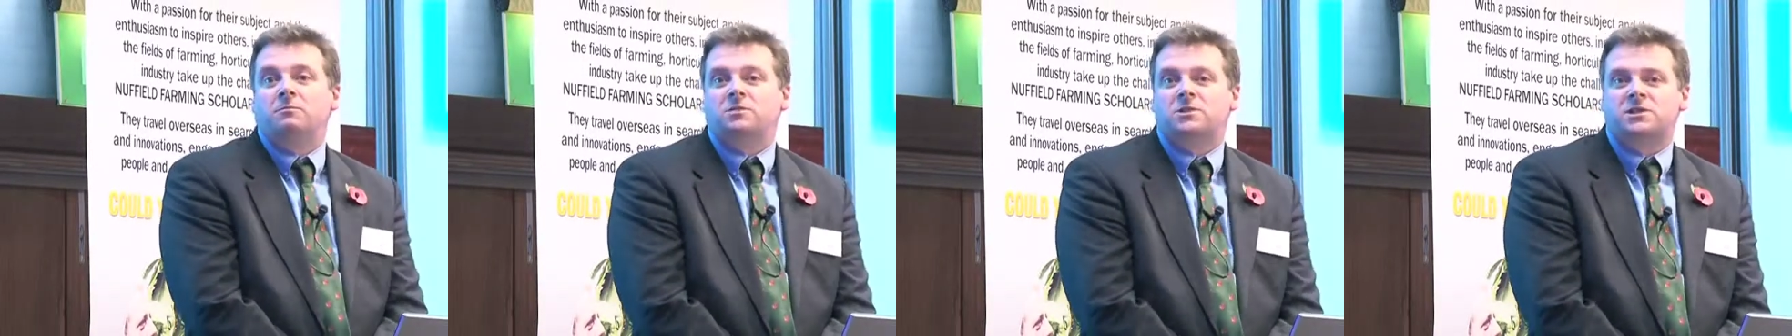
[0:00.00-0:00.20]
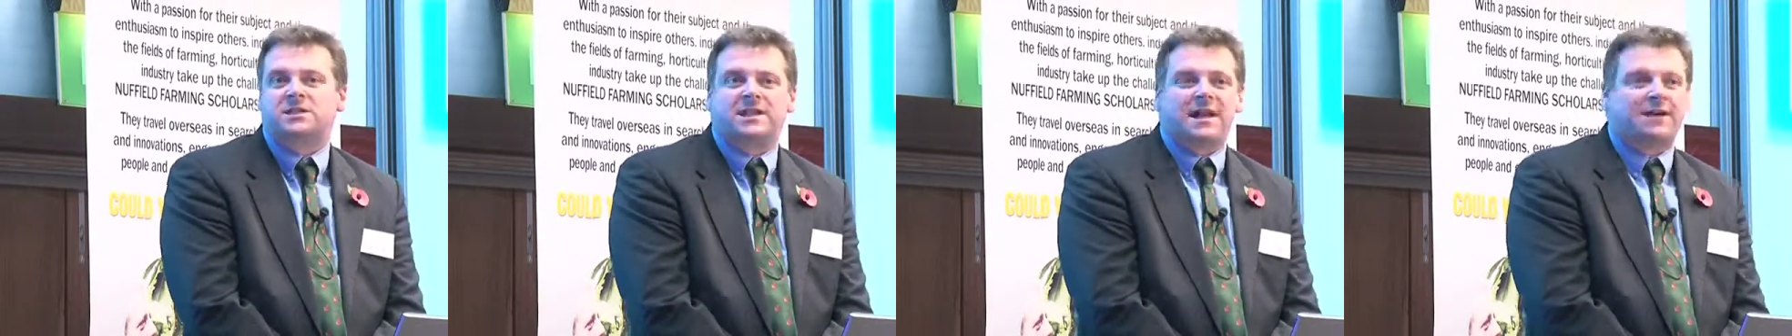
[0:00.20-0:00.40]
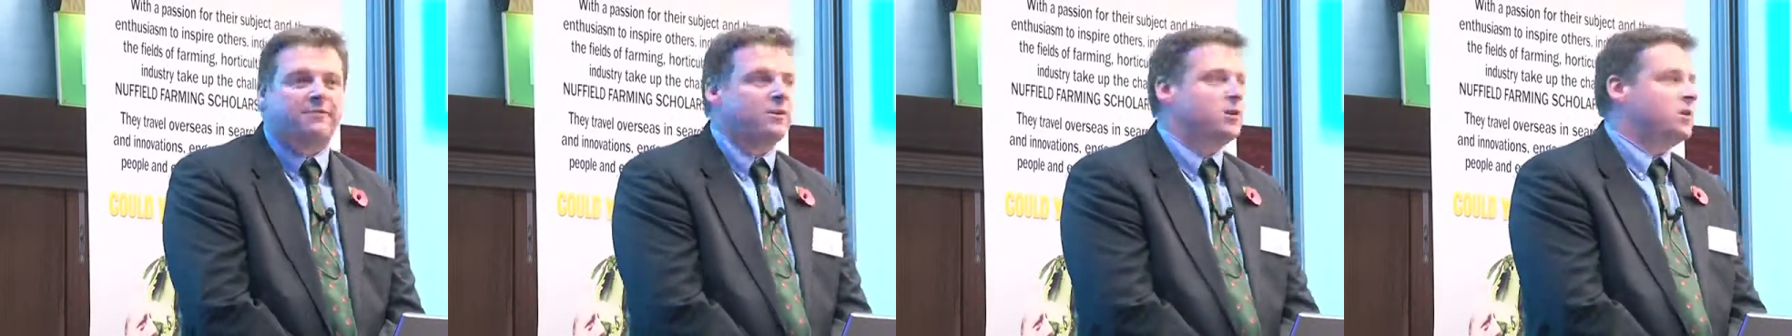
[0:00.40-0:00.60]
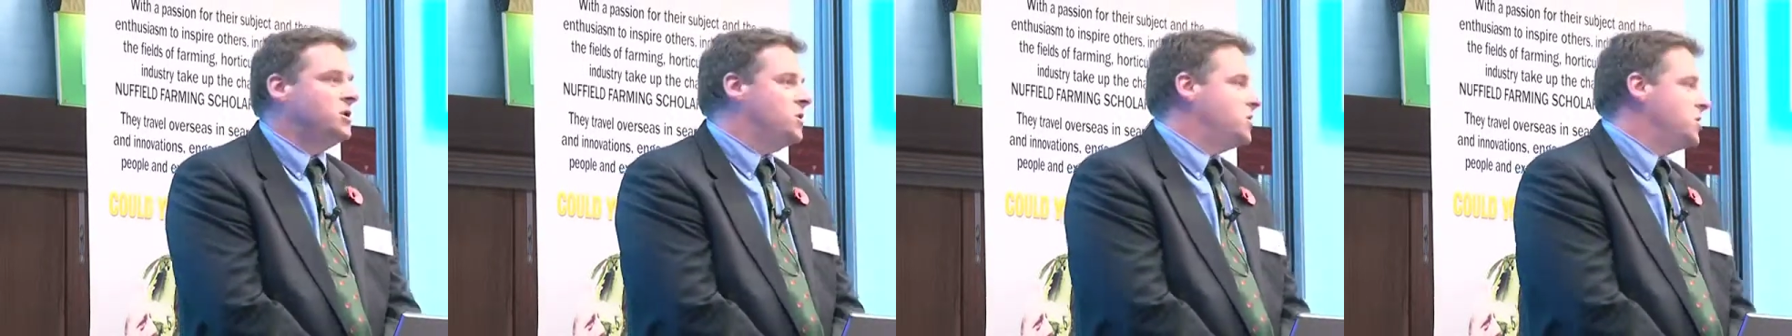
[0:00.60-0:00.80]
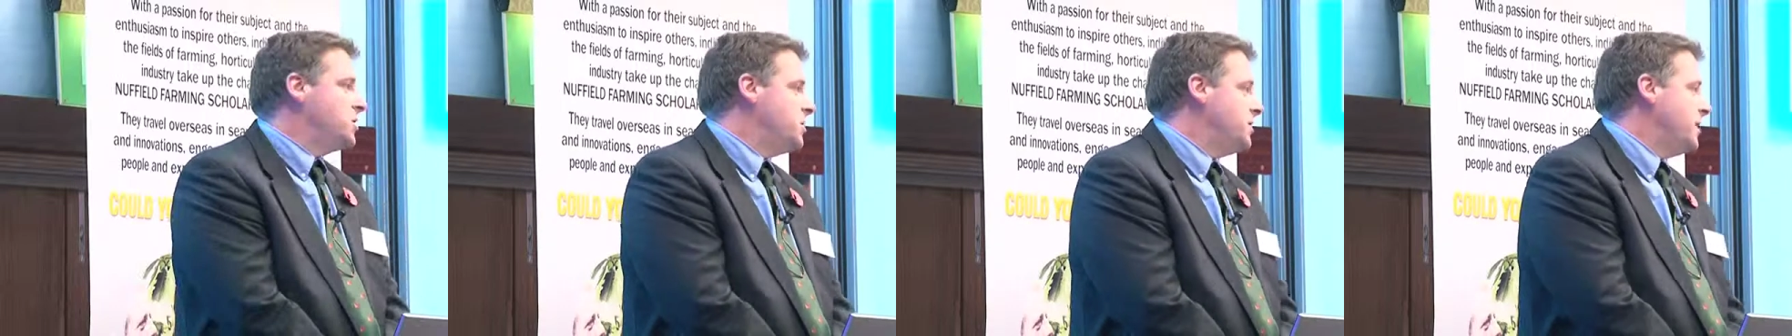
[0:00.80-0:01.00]

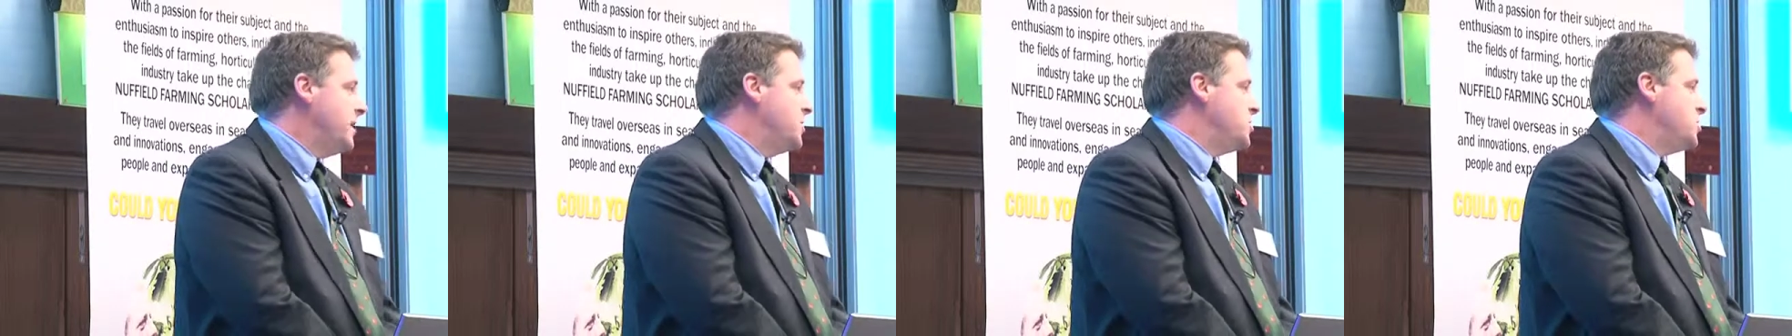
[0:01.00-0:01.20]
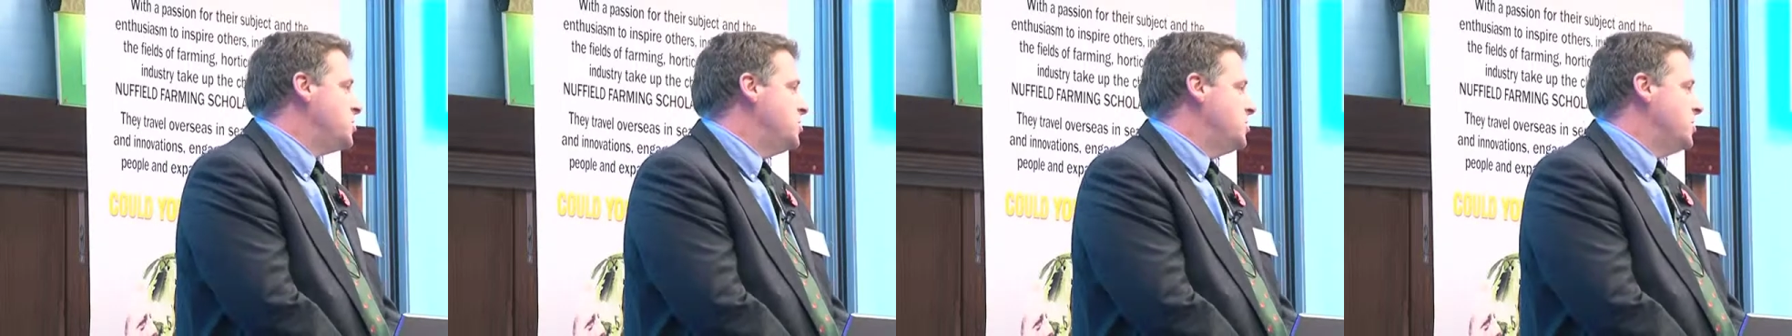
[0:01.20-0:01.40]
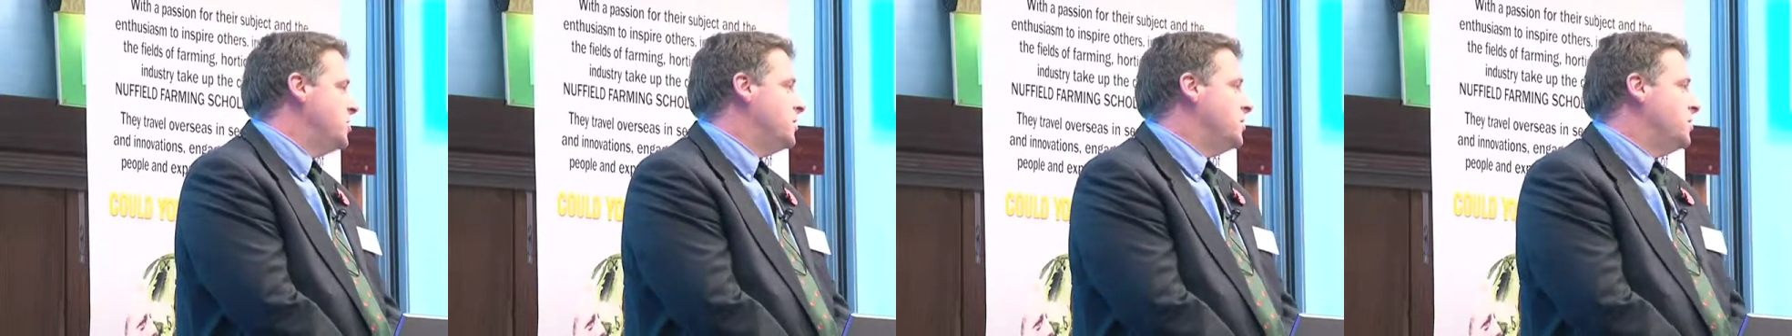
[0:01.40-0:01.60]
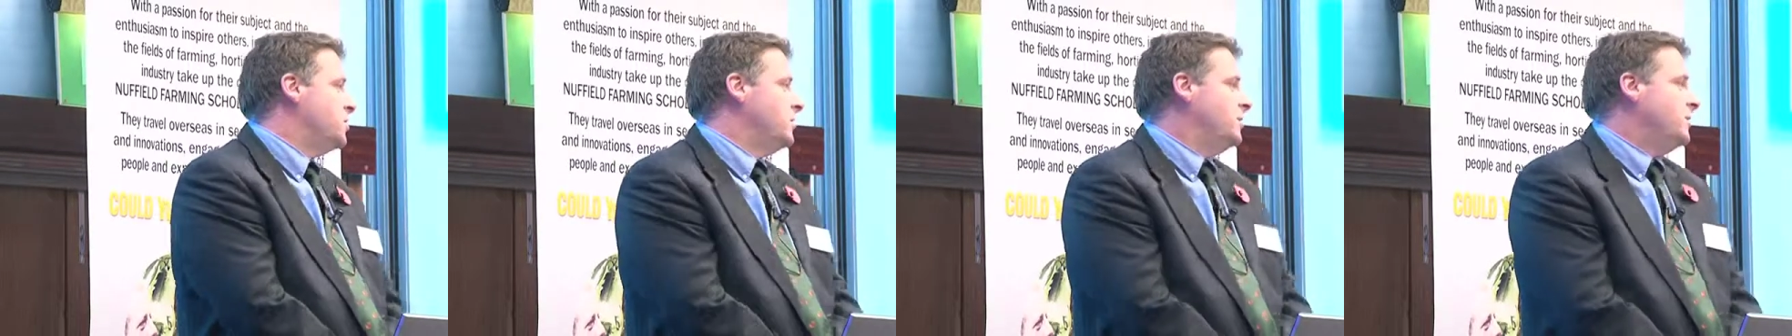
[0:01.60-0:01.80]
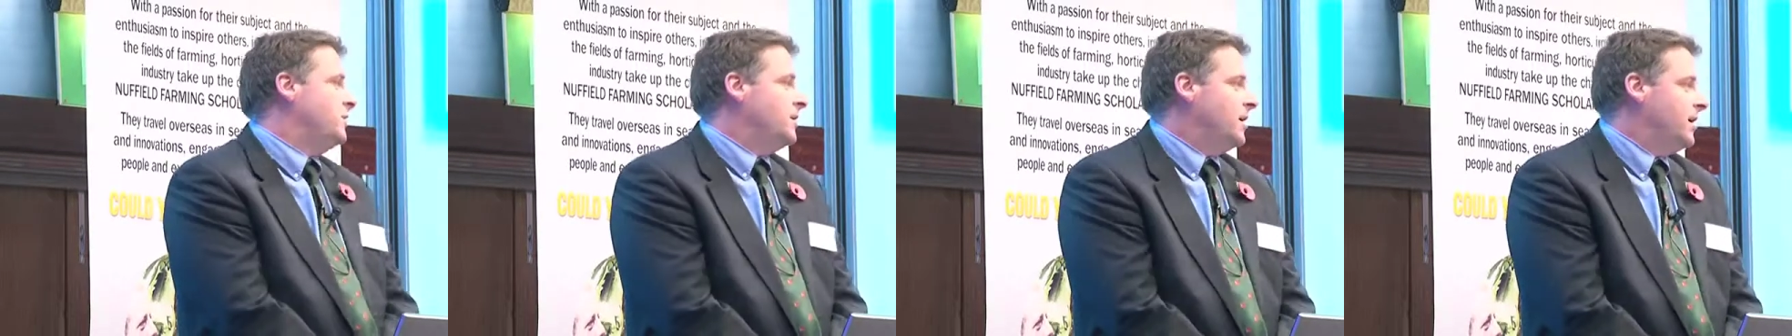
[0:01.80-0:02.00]
scavenge nitrogen,
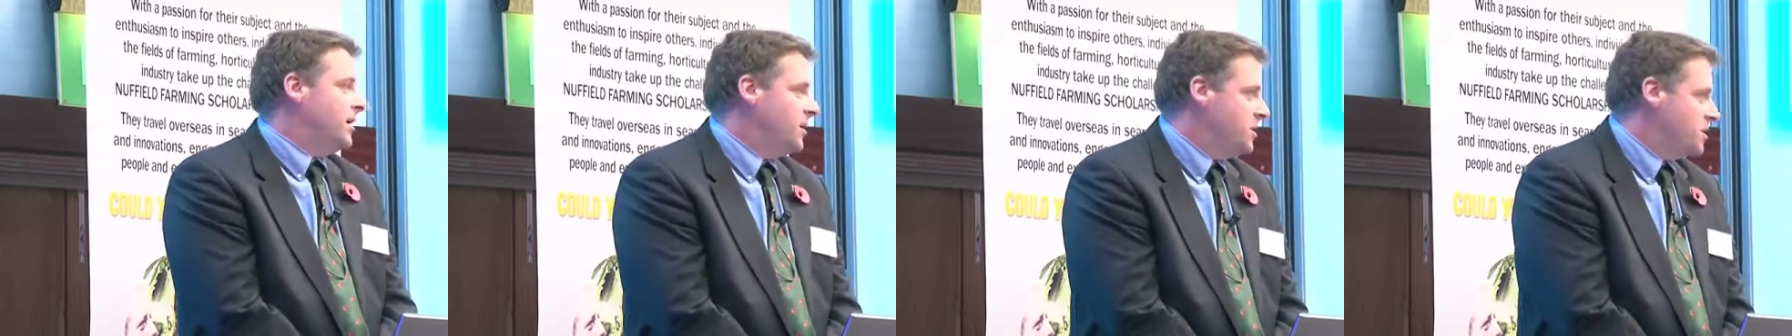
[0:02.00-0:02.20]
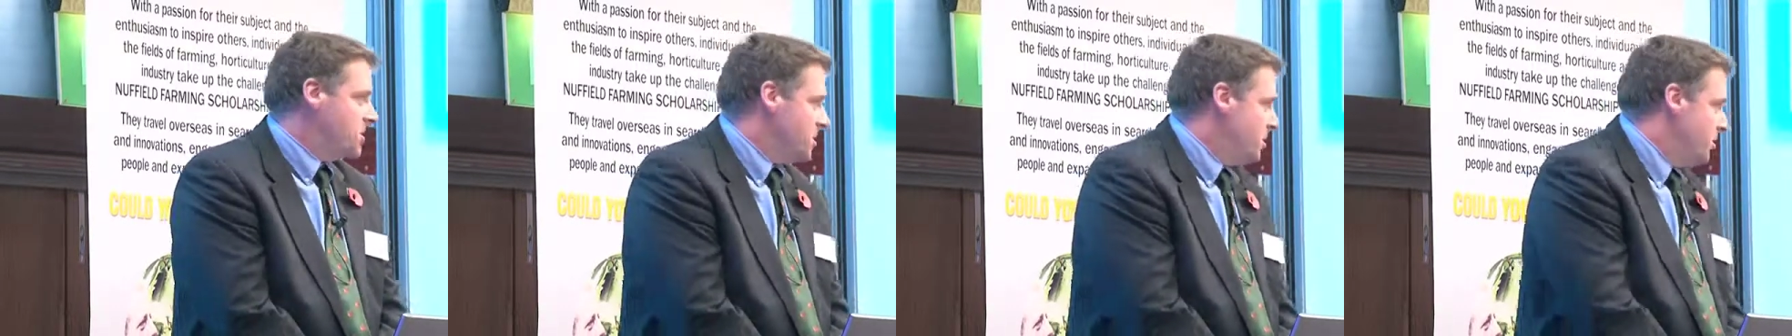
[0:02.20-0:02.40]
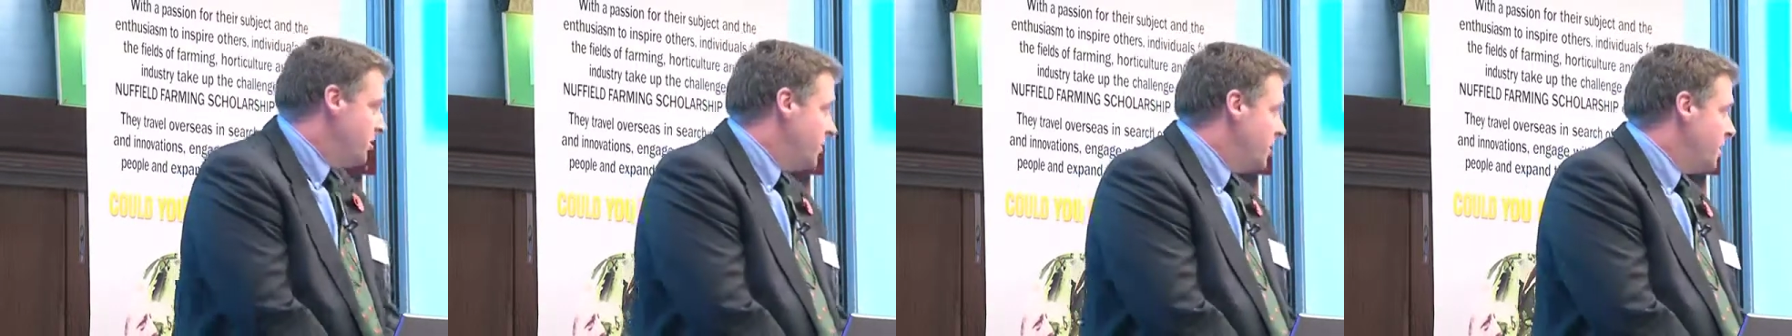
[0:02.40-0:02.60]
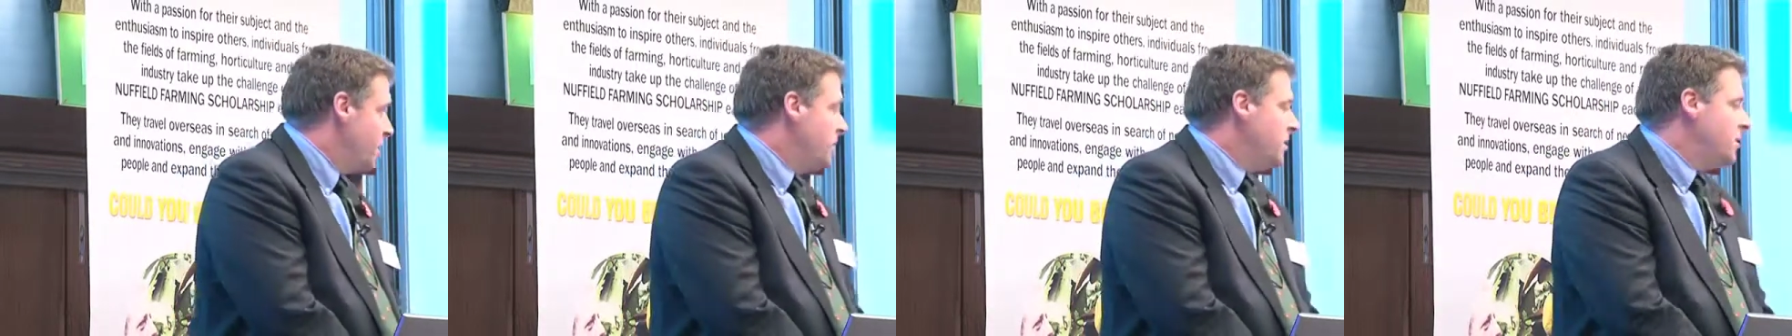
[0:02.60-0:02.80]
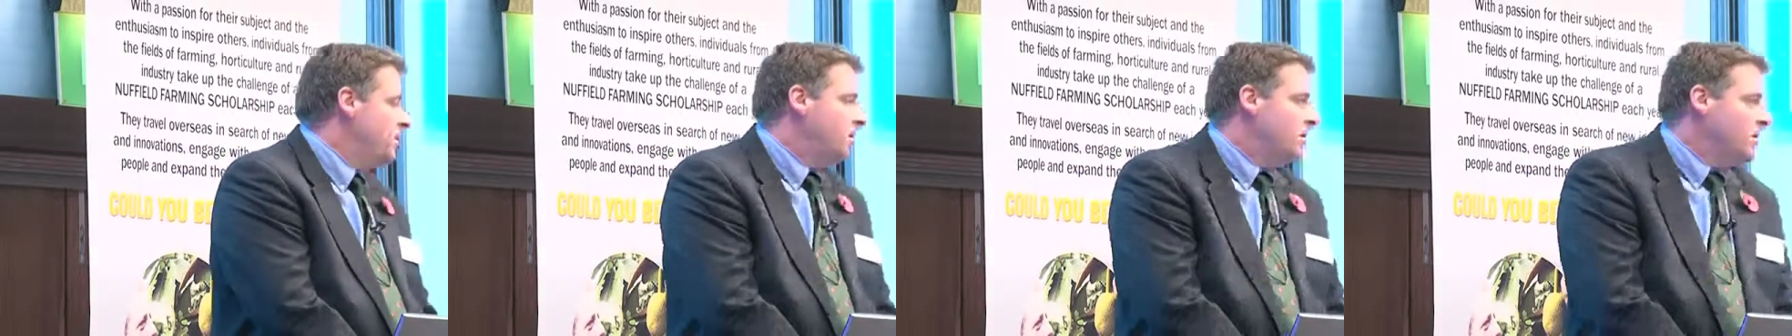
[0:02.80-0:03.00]

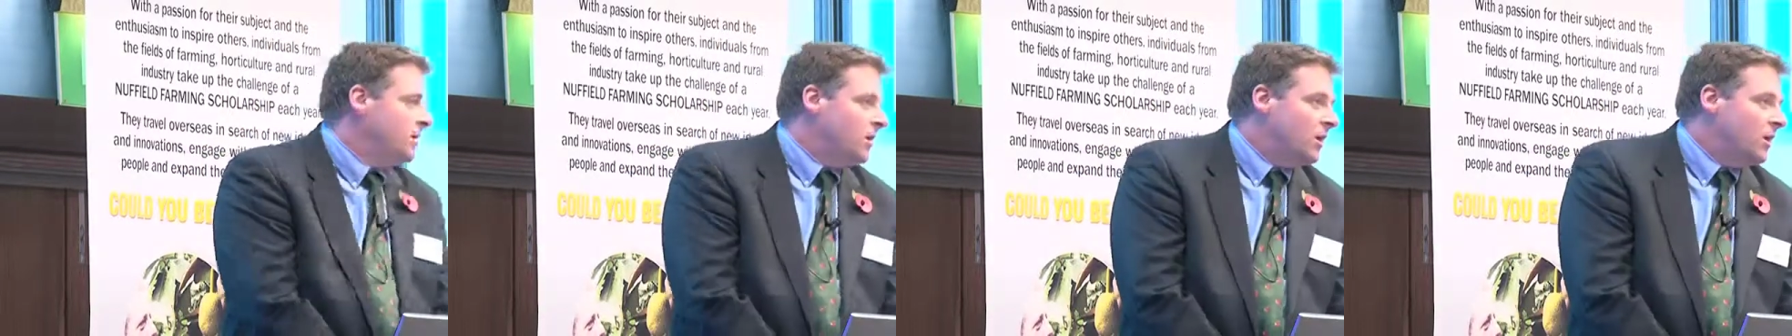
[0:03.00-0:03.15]
slurry,